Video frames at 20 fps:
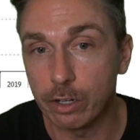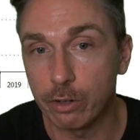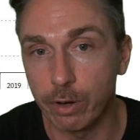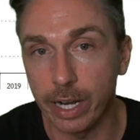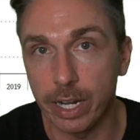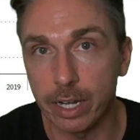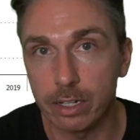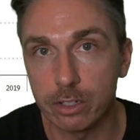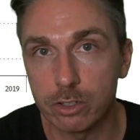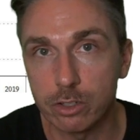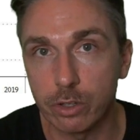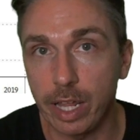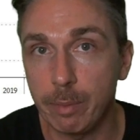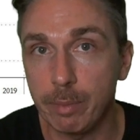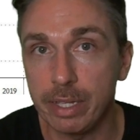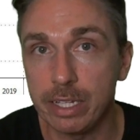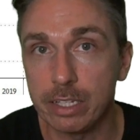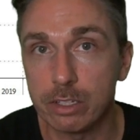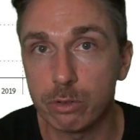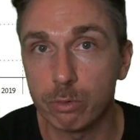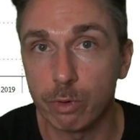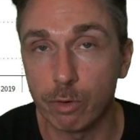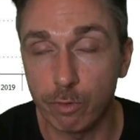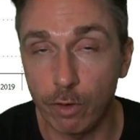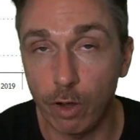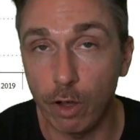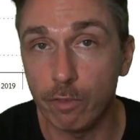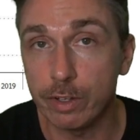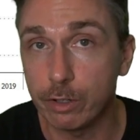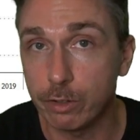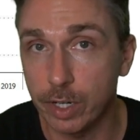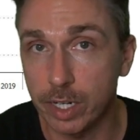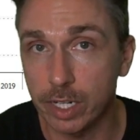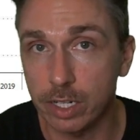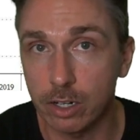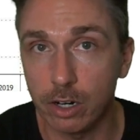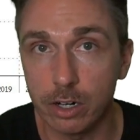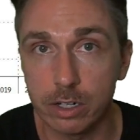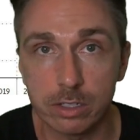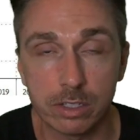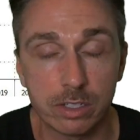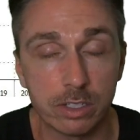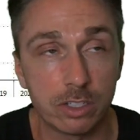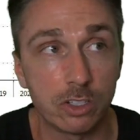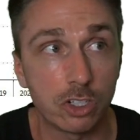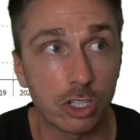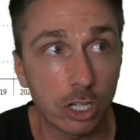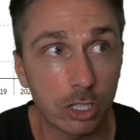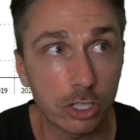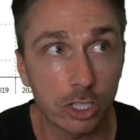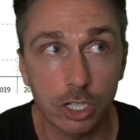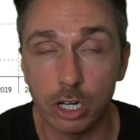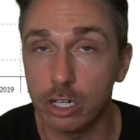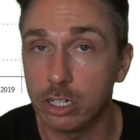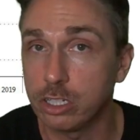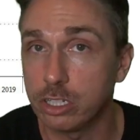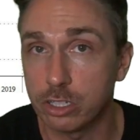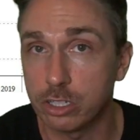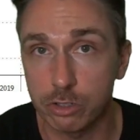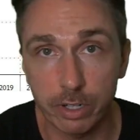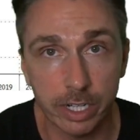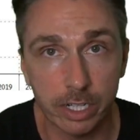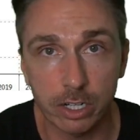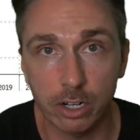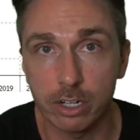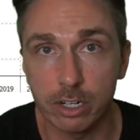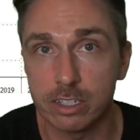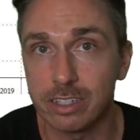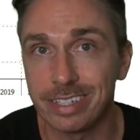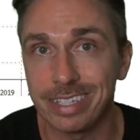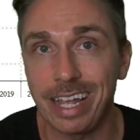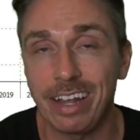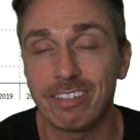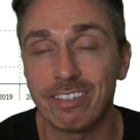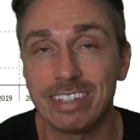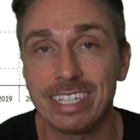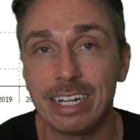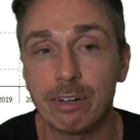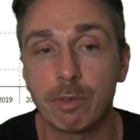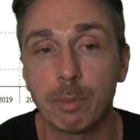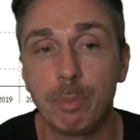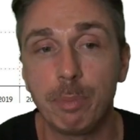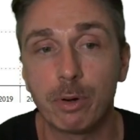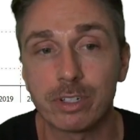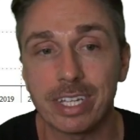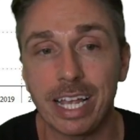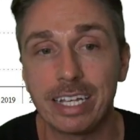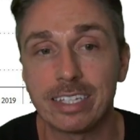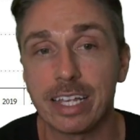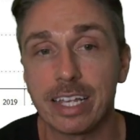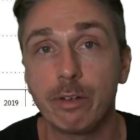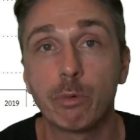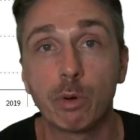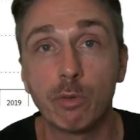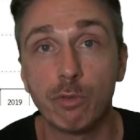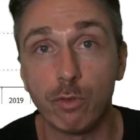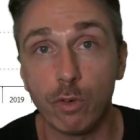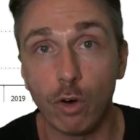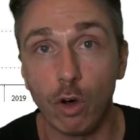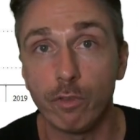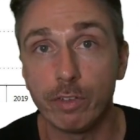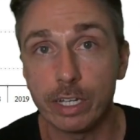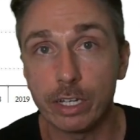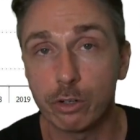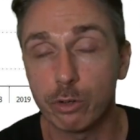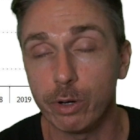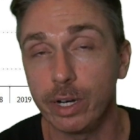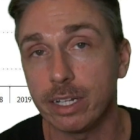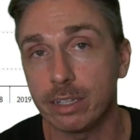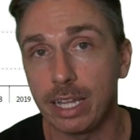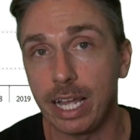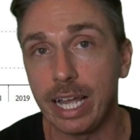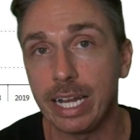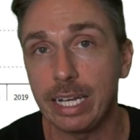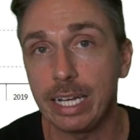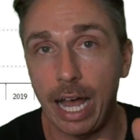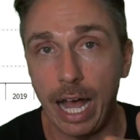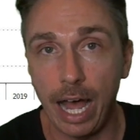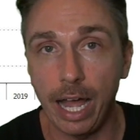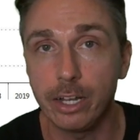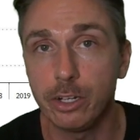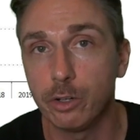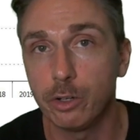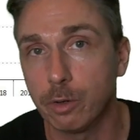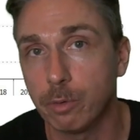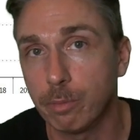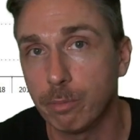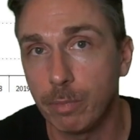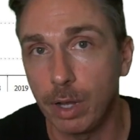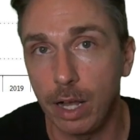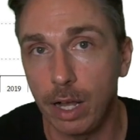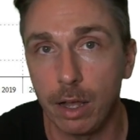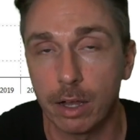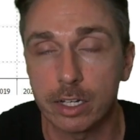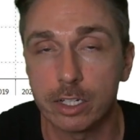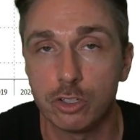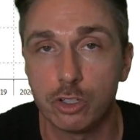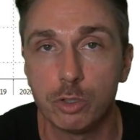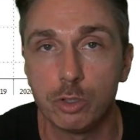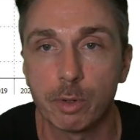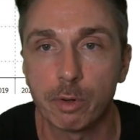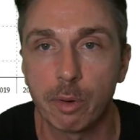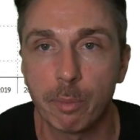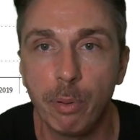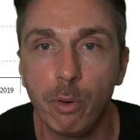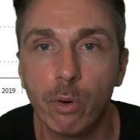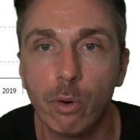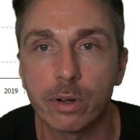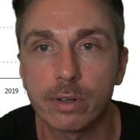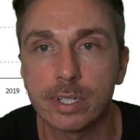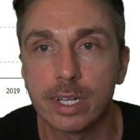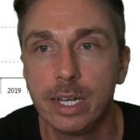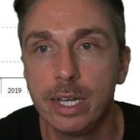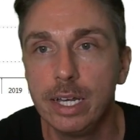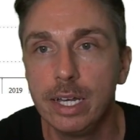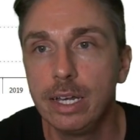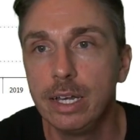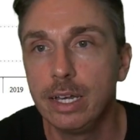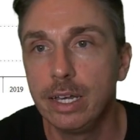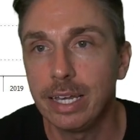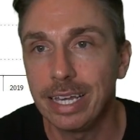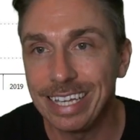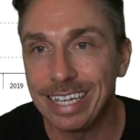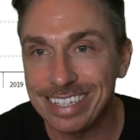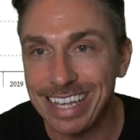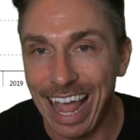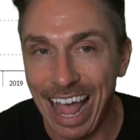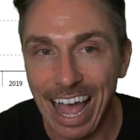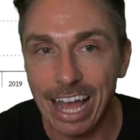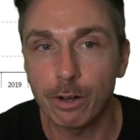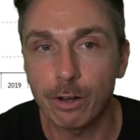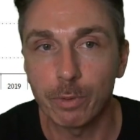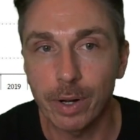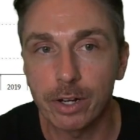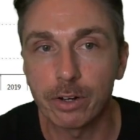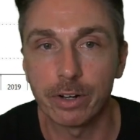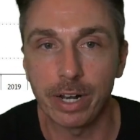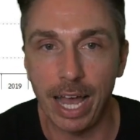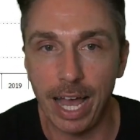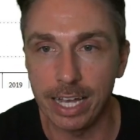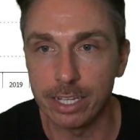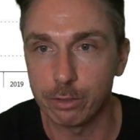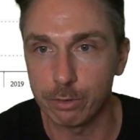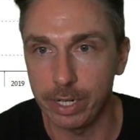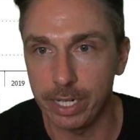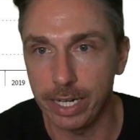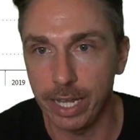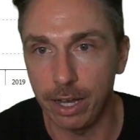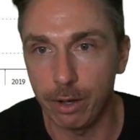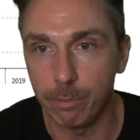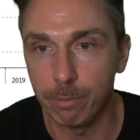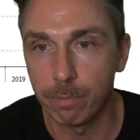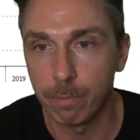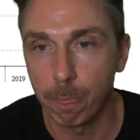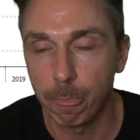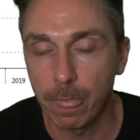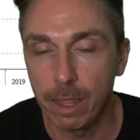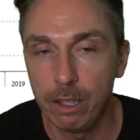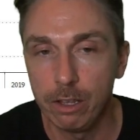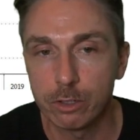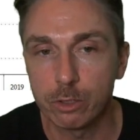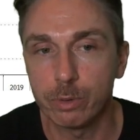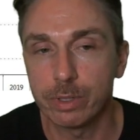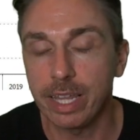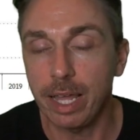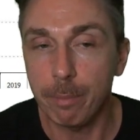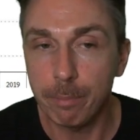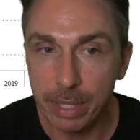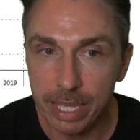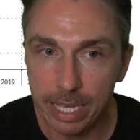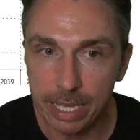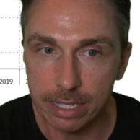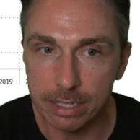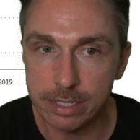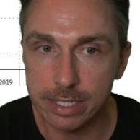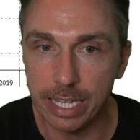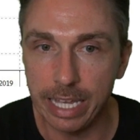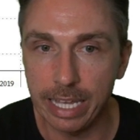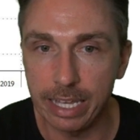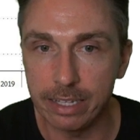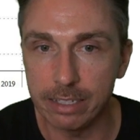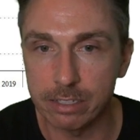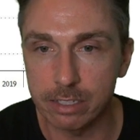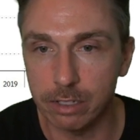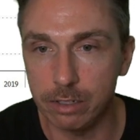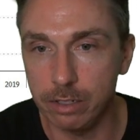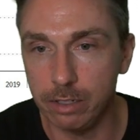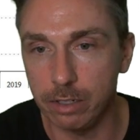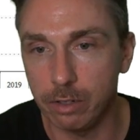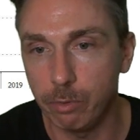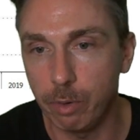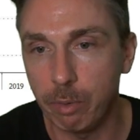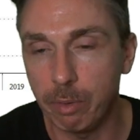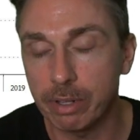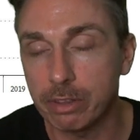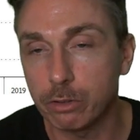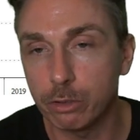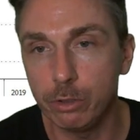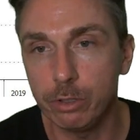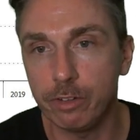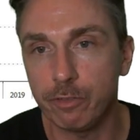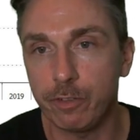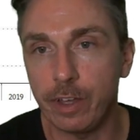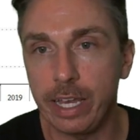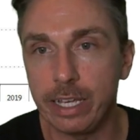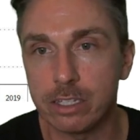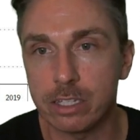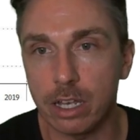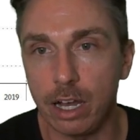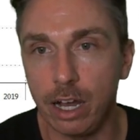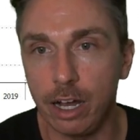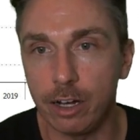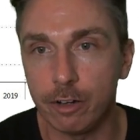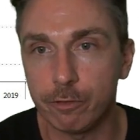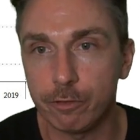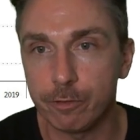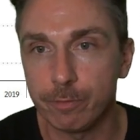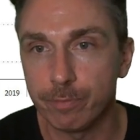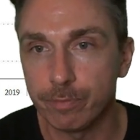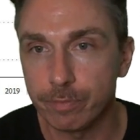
credit. So that means revolving credit cards, this is charge cards, this is credit cards, this is everything that reports as a revolving credit line on your consumer report, is at record highs right now. So what that means is we went through the phase of